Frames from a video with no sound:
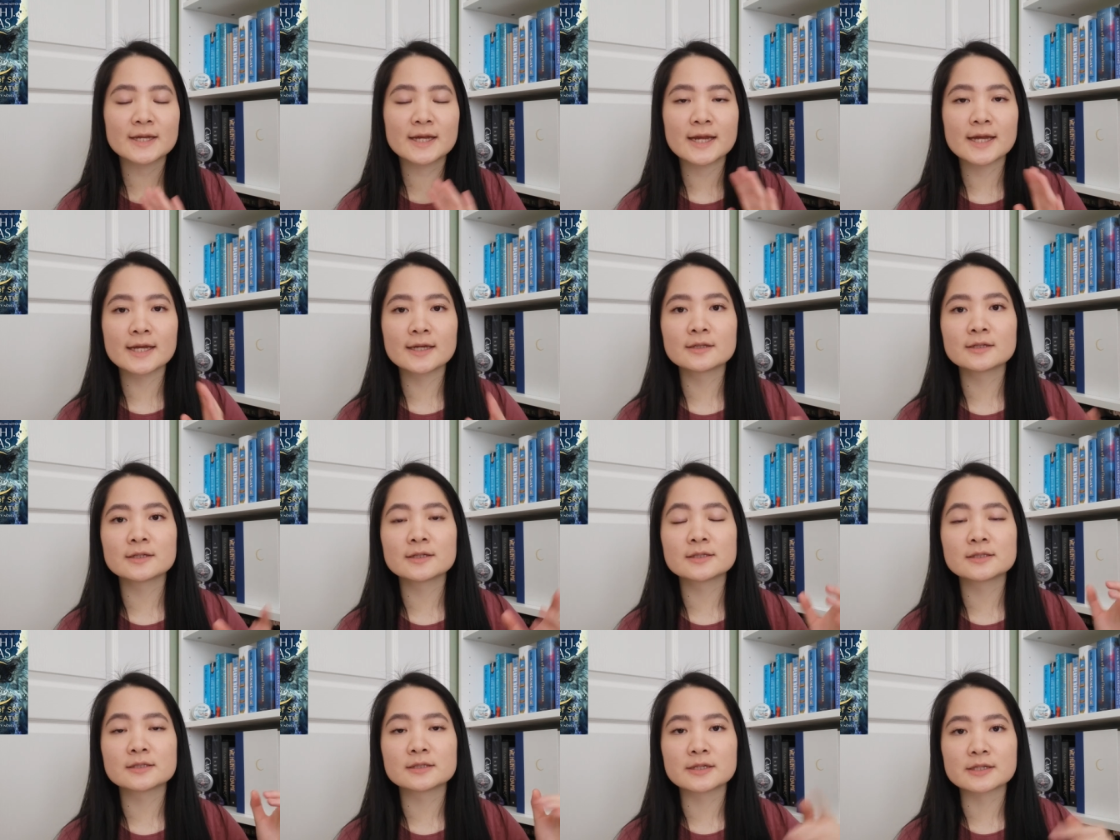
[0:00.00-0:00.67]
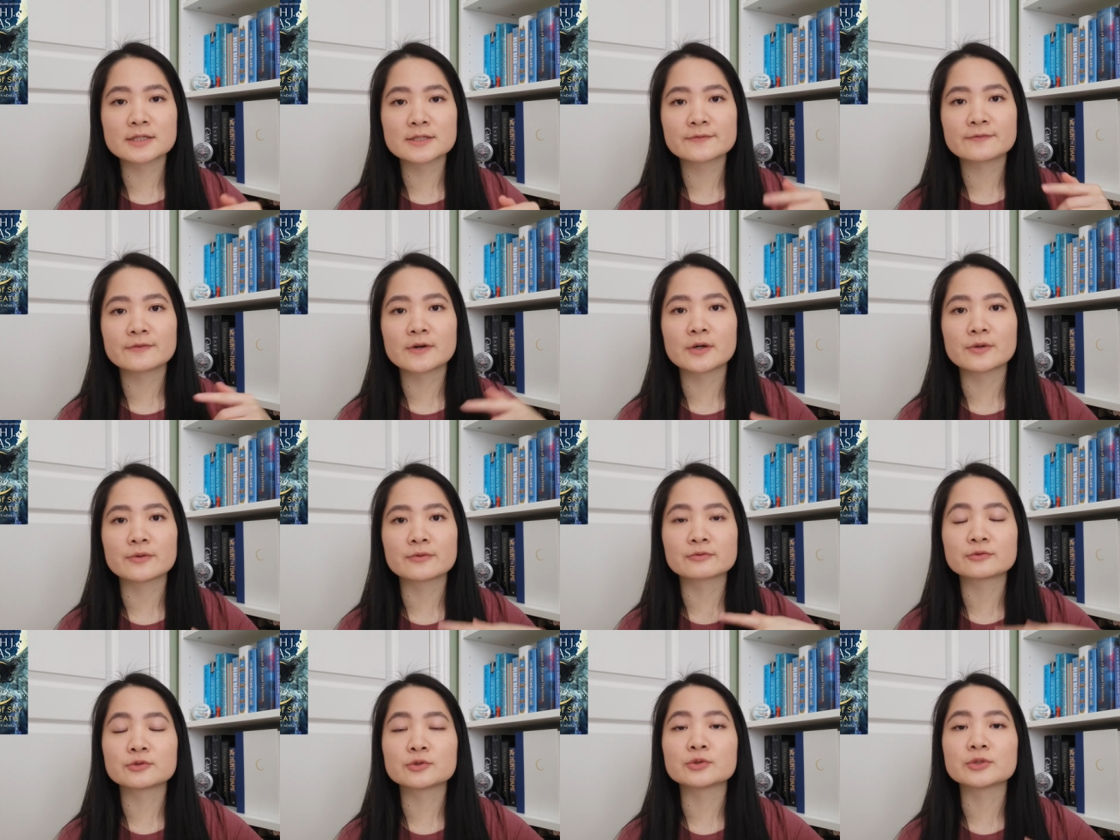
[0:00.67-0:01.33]
Aelin does fall
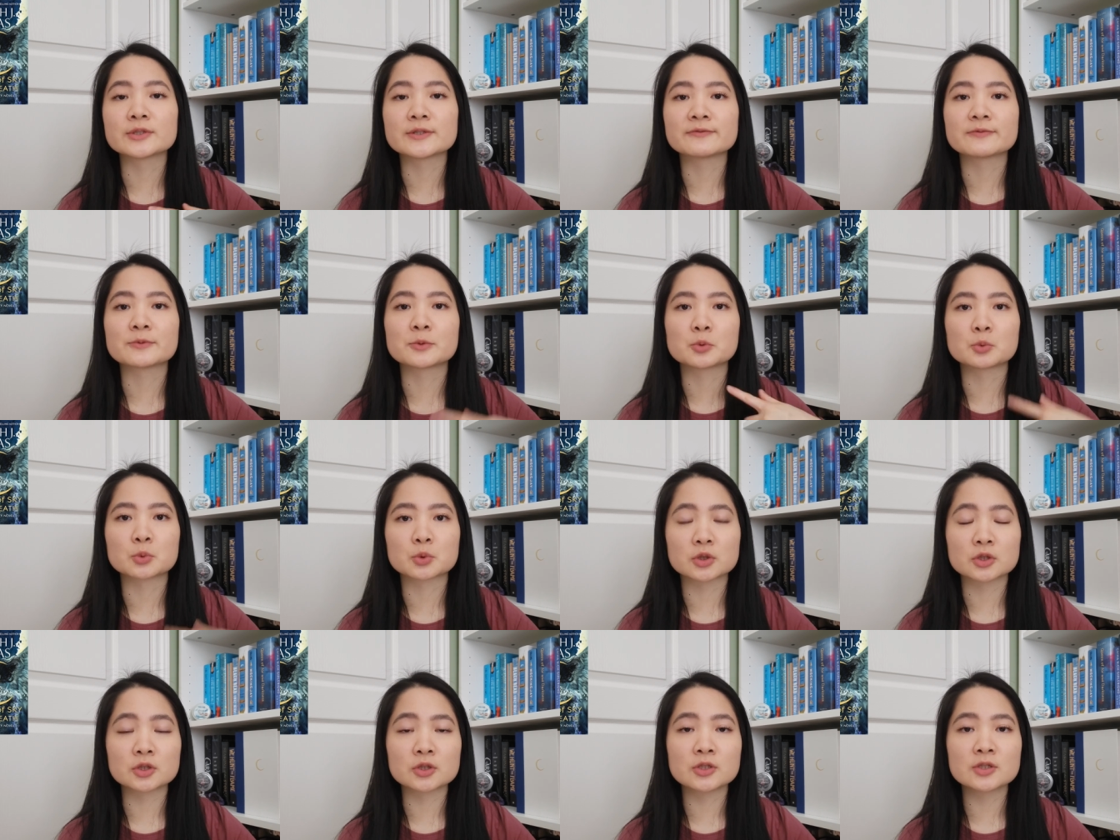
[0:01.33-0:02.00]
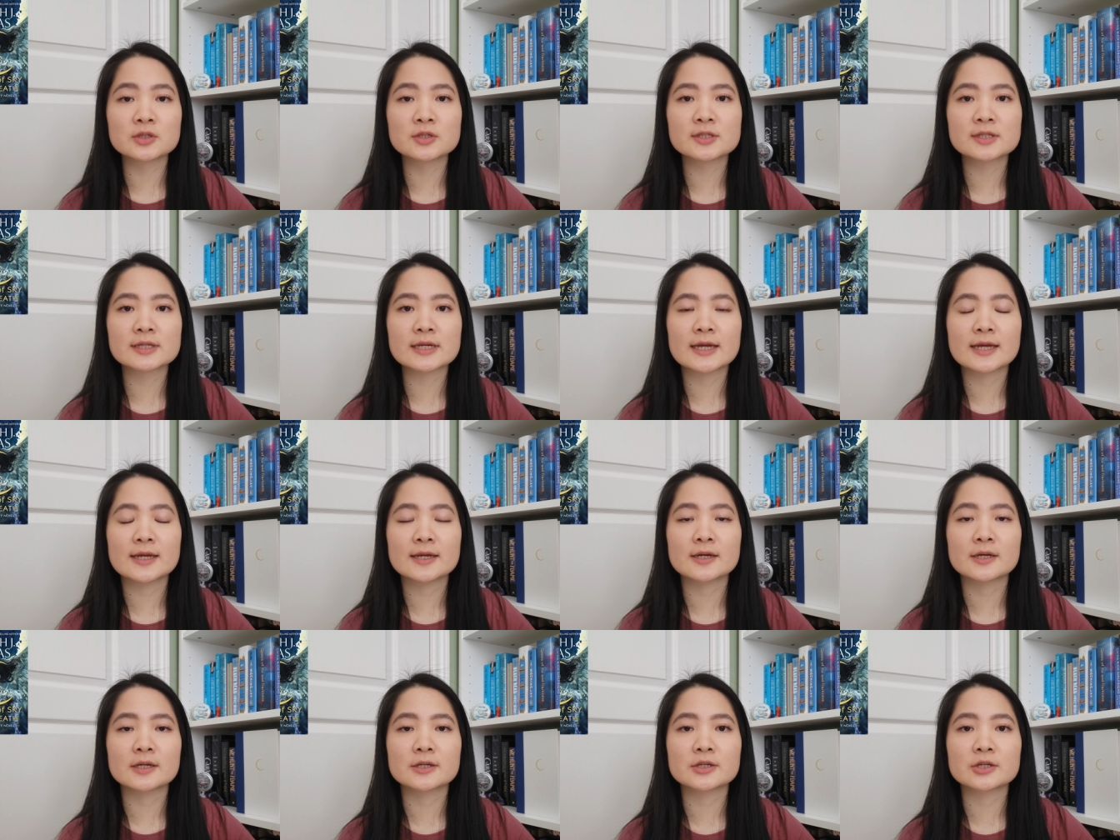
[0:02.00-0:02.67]
through different worlds
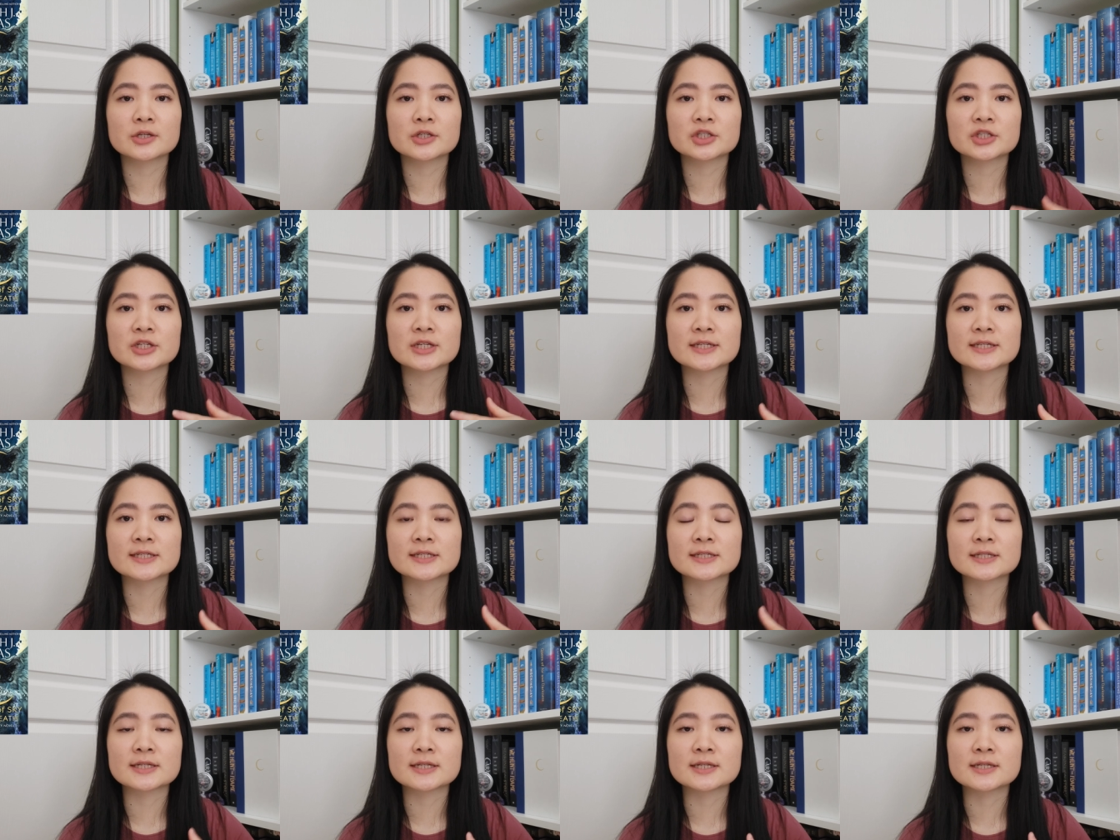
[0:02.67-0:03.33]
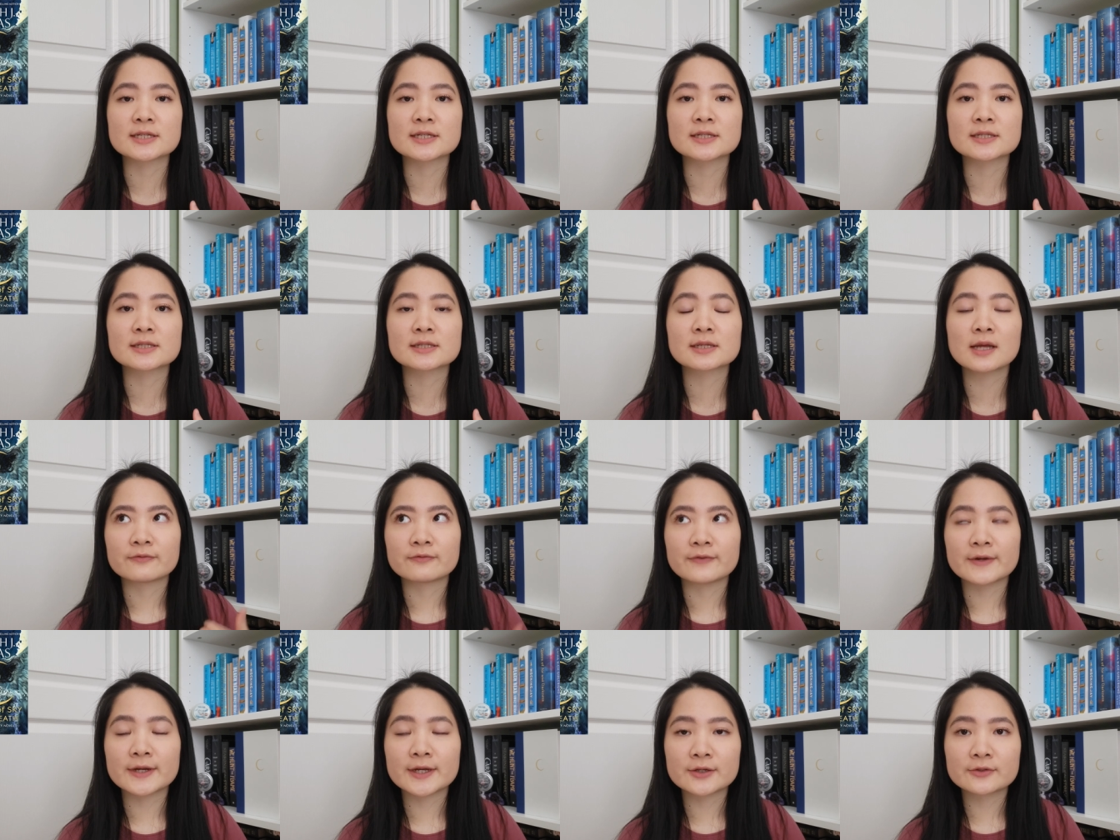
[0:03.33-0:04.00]
and she sees
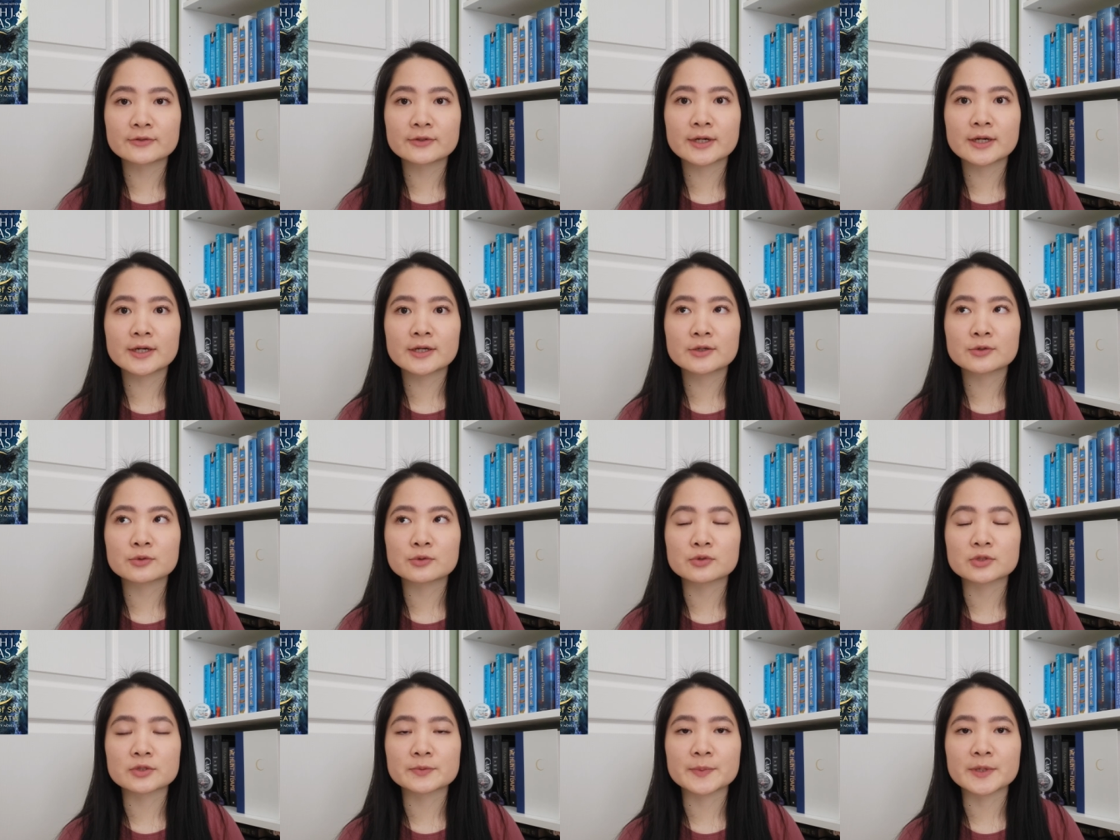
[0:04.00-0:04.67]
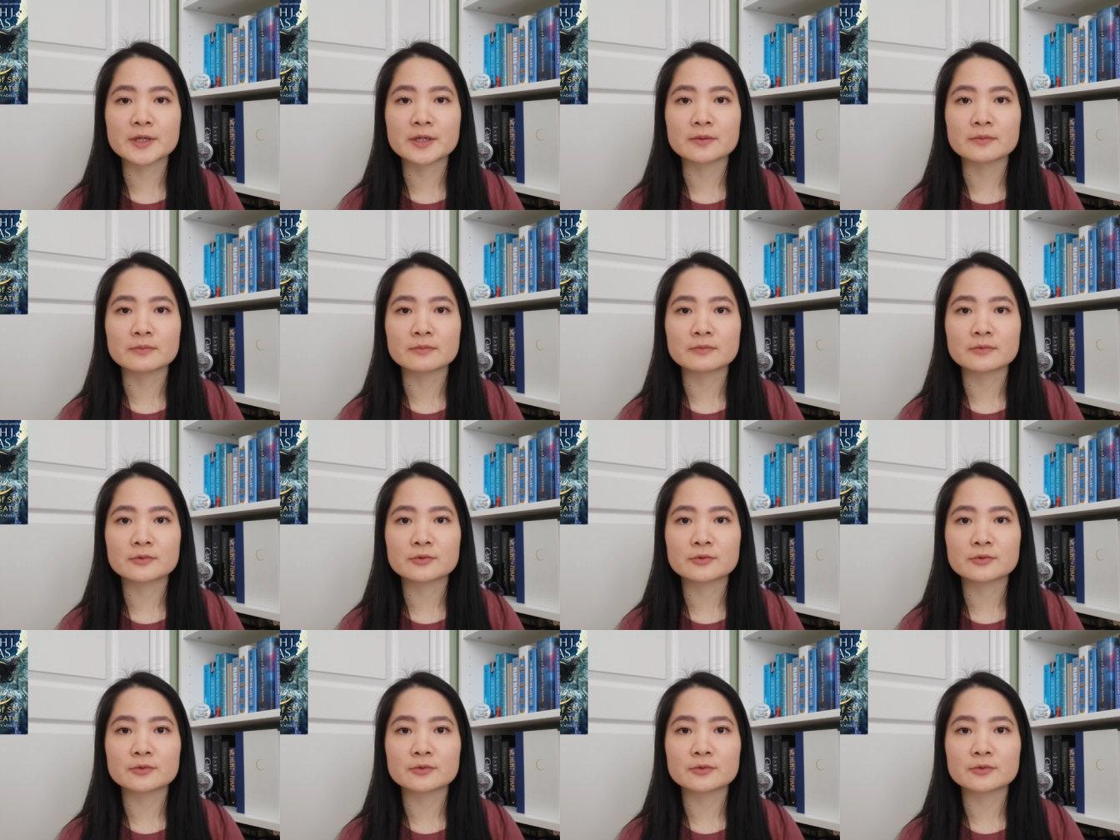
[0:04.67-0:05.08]
Feyre who's being